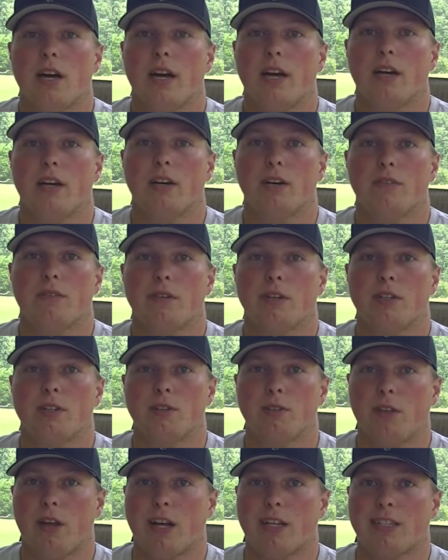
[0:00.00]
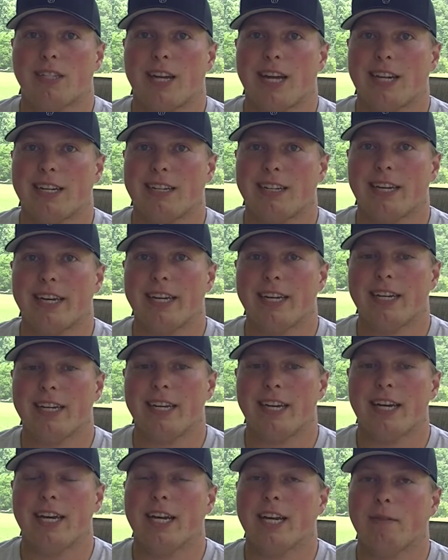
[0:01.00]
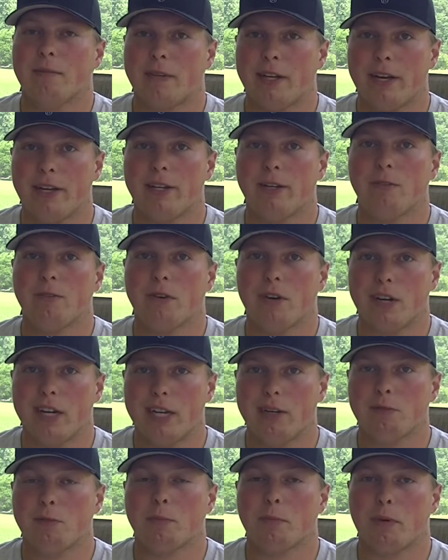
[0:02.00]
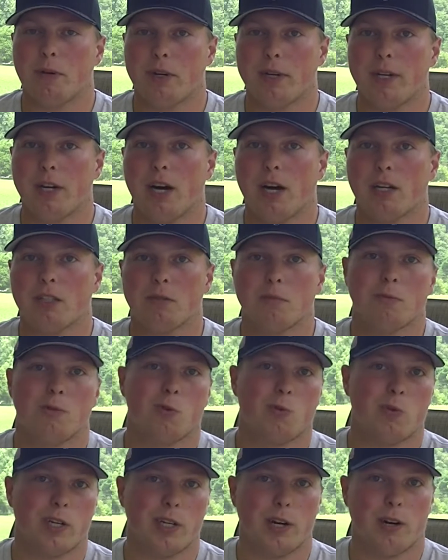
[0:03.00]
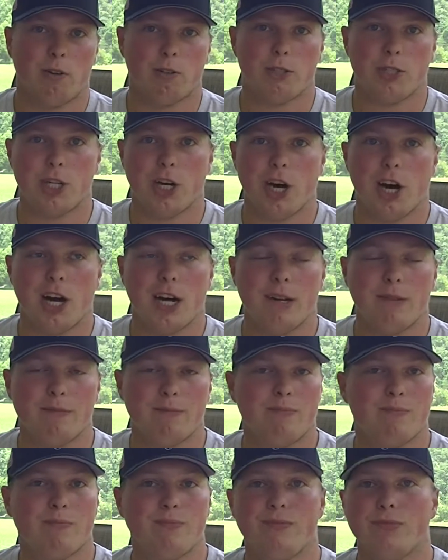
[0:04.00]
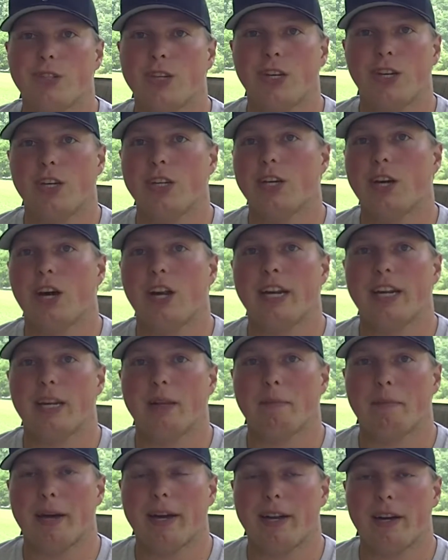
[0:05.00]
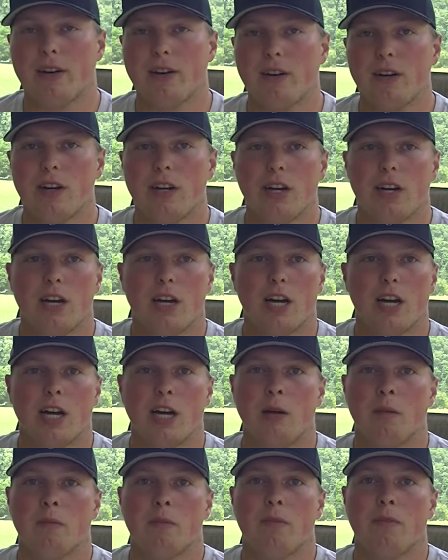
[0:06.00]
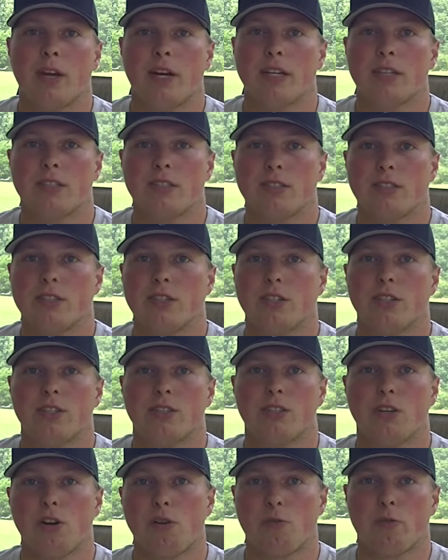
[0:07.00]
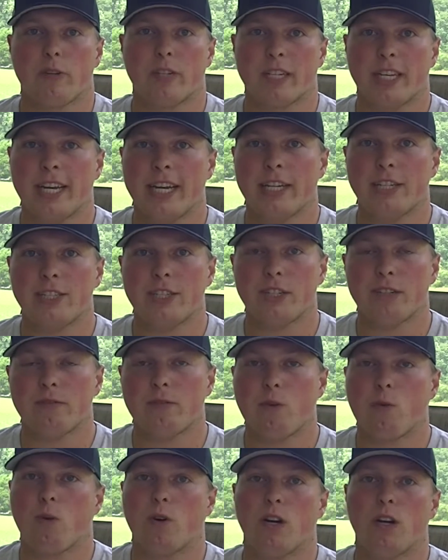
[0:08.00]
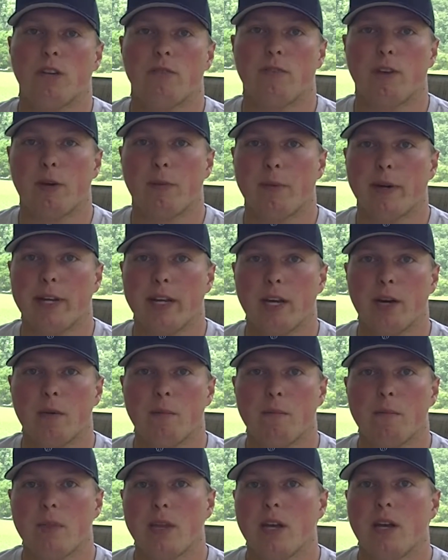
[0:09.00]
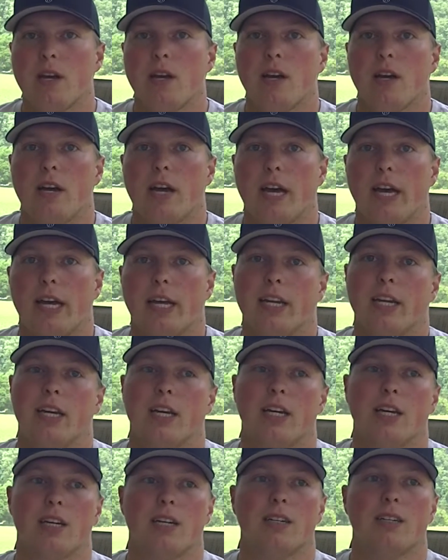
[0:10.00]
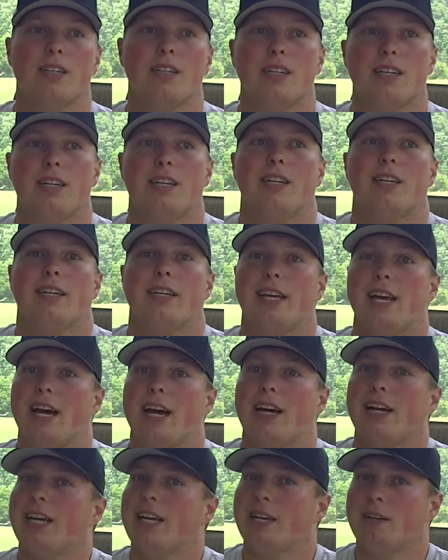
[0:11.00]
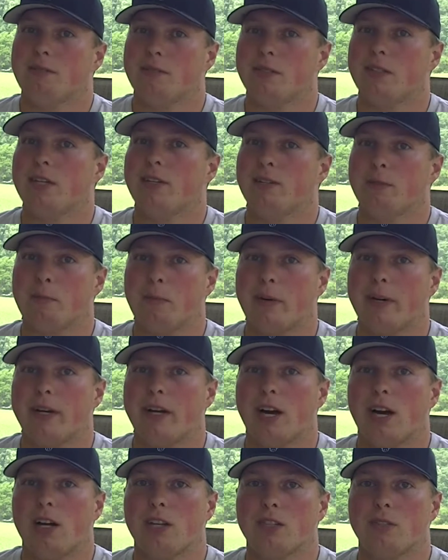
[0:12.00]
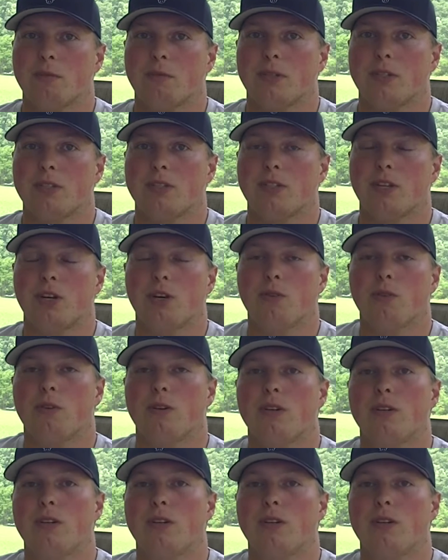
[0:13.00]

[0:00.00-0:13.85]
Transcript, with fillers: of uh, 2019 and I'm telling you what, it was pretty awesome. 20 yard shot, couldn't have got any better. Um, thanks to his girlfriend Keisha for uh, filming him, and uh, yeah, it was it was pretty awesome. So